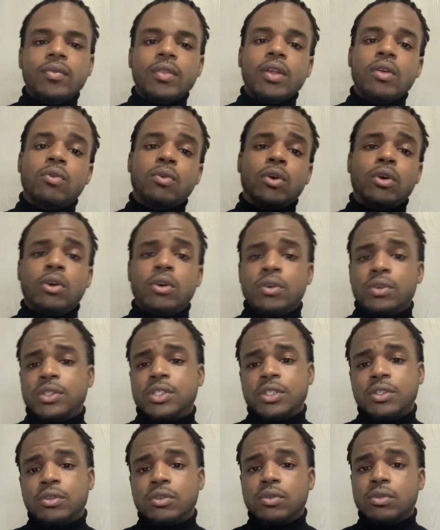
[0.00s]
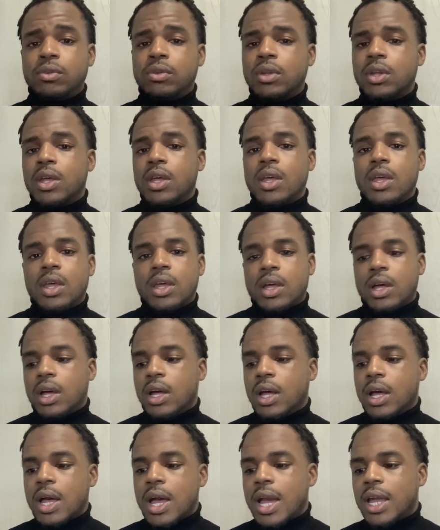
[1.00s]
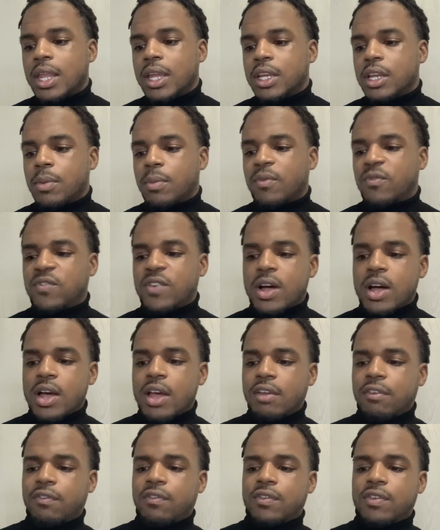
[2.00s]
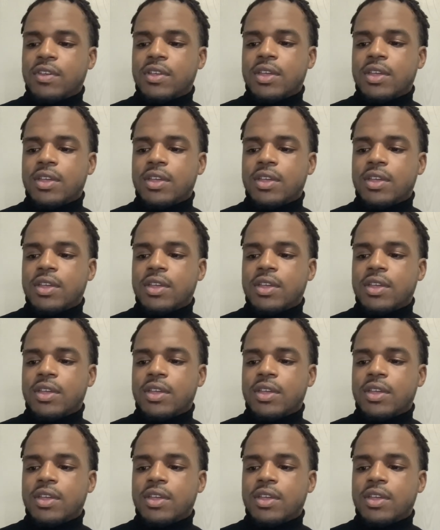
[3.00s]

we'll go into highlight number 5,